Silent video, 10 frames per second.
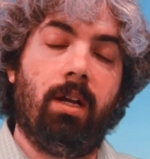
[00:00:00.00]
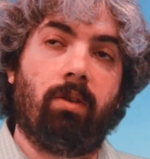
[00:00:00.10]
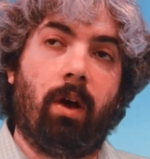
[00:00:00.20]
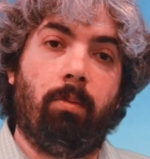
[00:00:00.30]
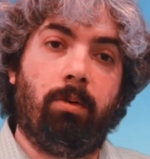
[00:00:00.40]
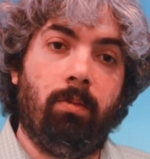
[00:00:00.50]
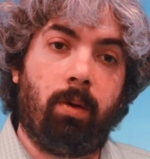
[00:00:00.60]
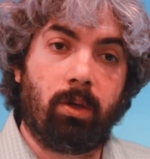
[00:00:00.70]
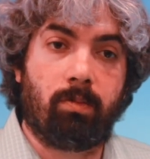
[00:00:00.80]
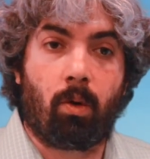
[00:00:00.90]
So I hope to
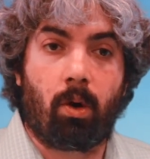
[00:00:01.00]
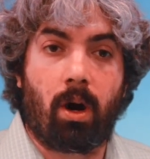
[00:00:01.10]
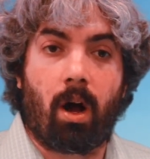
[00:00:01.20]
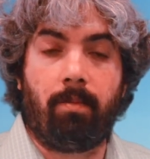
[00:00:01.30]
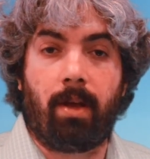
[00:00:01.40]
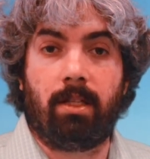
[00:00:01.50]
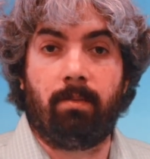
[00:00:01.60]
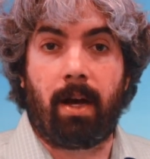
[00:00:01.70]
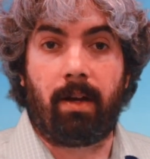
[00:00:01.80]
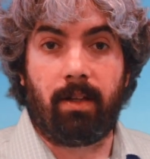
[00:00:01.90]
post more updates
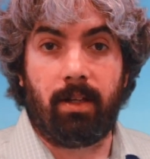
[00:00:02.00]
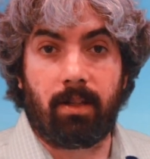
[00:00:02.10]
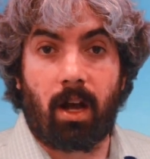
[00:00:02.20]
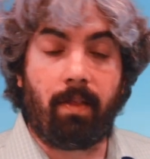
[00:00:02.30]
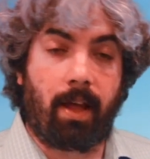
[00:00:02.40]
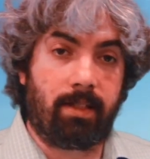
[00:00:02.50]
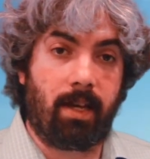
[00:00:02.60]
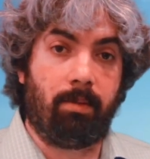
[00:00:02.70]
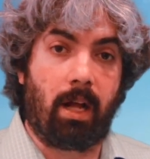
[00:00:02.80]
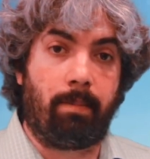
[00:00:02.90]
about this on that
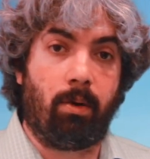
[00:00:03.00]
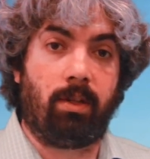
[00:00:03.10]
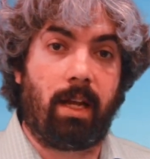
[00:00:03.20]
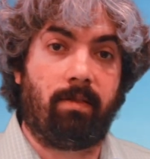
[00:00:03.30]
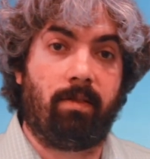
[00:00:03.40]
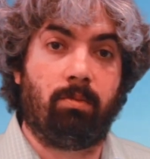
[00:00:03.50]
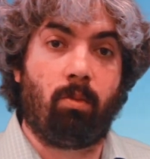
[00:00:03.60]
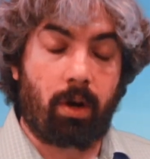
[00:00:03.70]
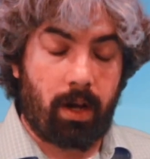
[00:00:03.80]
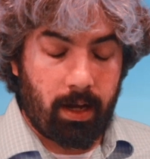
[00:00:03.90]
same blog post as of this
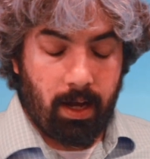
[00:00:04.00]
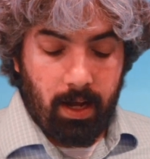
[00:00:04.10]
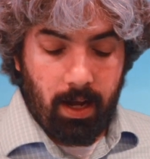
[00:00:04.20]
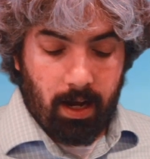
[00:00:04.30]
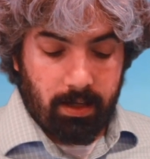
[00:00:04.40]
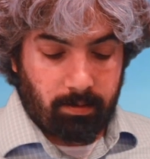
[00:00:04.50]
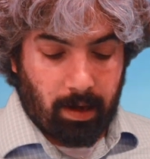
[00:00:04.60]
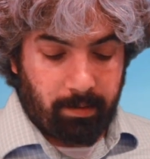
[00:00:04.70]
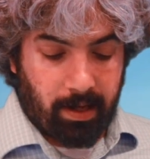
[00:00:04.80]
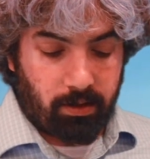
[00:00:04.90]
morning, uh,
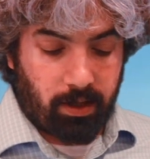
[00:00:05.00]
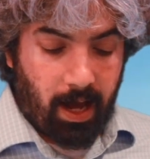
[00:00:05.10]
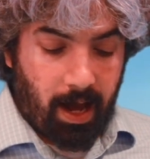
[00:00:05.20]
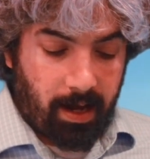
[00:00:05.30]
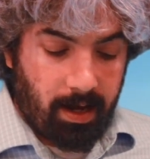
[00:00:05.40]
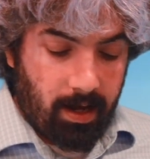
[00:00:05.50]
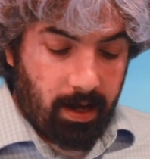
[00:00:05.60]
sometime later today.